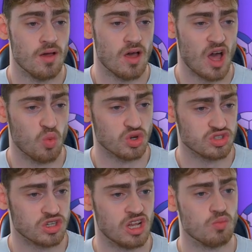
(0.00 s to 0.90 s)
I watched
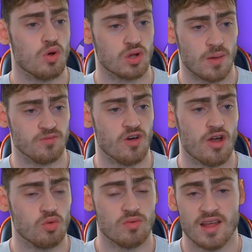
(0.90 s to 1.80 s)
the Club World Cup
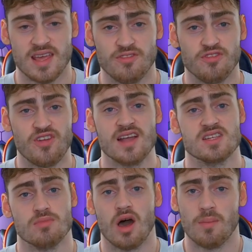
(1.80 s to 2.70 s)
final and it
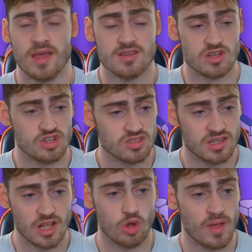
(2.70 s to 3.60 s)
infected my opinion just a
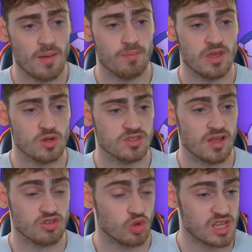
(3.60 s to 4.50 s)
little bit because
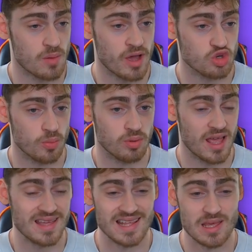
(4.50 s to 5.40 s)
I saw João Pedro
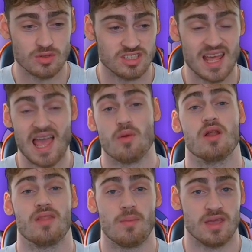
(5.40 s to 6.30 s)
play and he was tearing
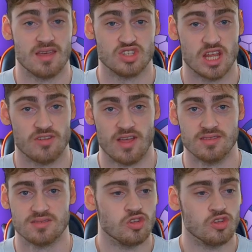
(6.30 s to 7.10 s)
up that PSG defence.